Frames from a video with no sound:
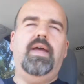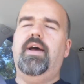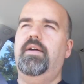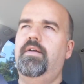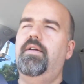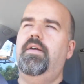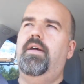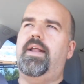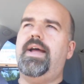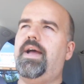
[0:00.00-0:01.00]
Yeah.
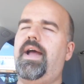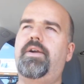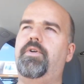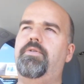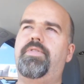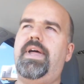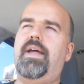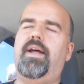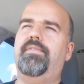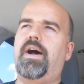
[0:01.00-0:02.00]
And I agree with
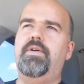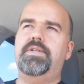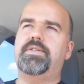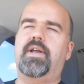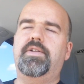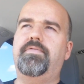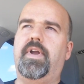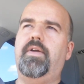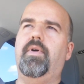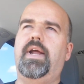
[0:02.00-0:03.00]
that. I've always thought it's
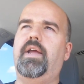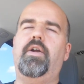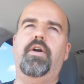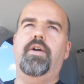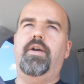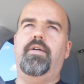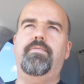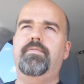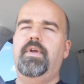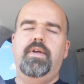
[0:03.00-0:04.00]
funny when I get hurt or
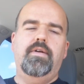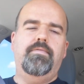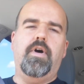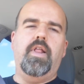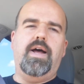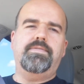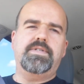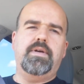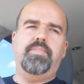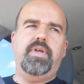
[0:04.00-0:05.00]
fall off of
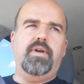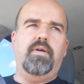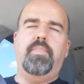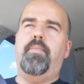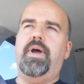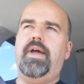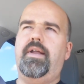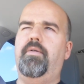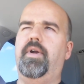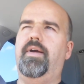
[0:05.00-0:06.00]
something or bump my
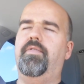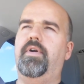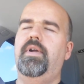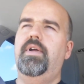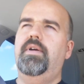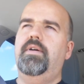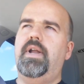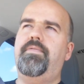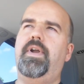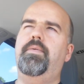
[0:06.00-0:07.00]
head or whatever.
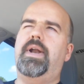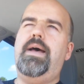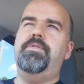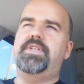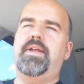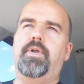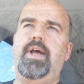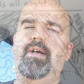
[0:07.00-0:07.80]
Not funny when it happens to anyone